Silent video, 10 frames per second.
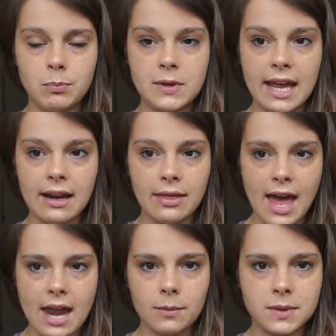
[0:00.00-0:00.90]
getting
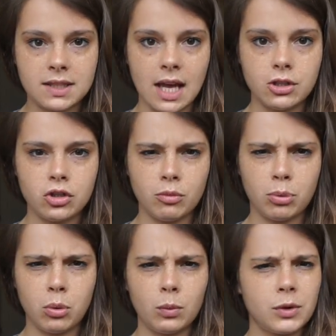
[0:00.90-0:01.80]
that upset to
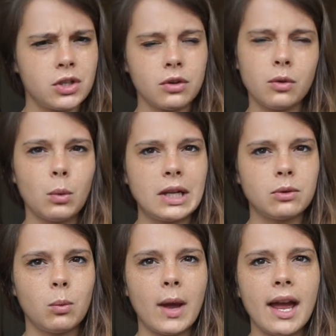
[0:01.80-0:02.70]
the like
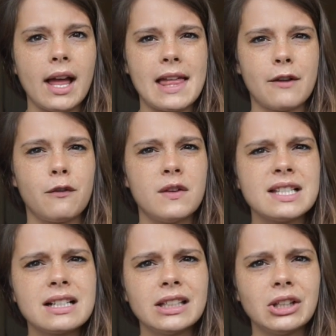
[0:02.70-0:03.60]
the way I like
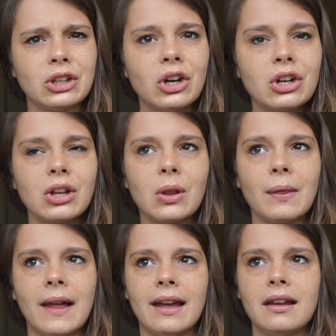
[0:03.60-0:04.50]
physically look.
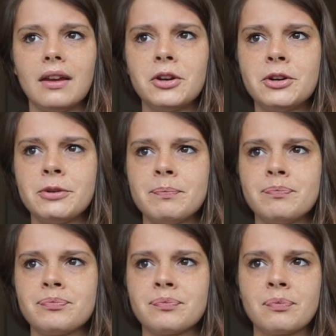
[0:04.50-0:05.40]
Like
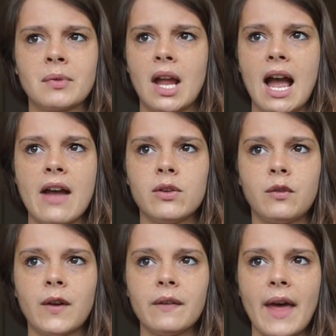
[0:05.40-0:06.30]
I
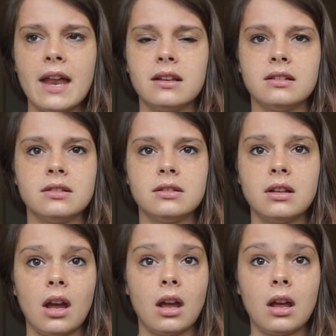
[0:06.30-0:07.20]
haven't felt that in